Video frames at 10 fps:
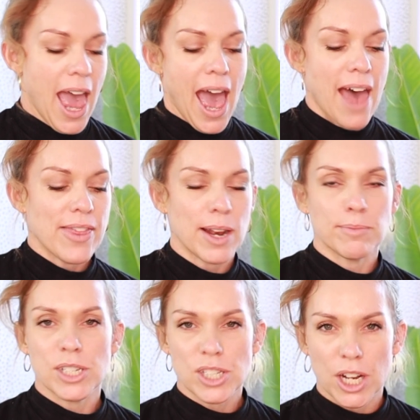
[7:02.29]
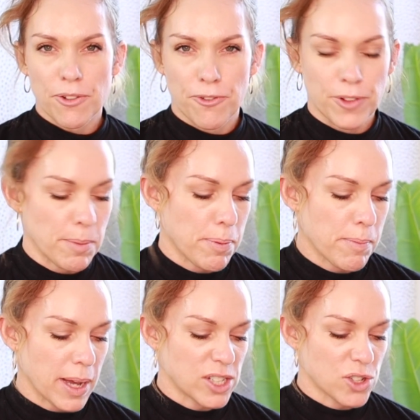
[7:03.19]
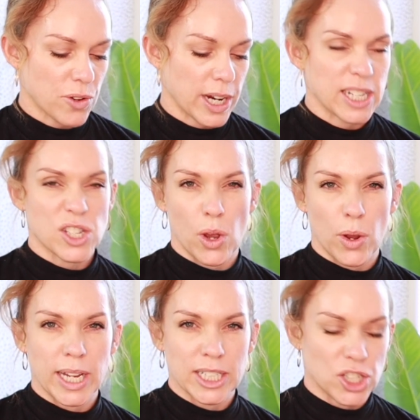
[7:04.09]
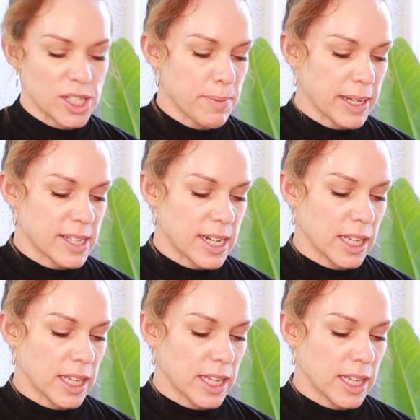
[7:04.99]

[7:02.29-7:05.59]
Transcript: And then I'm just going to flip my screen so it just makes it a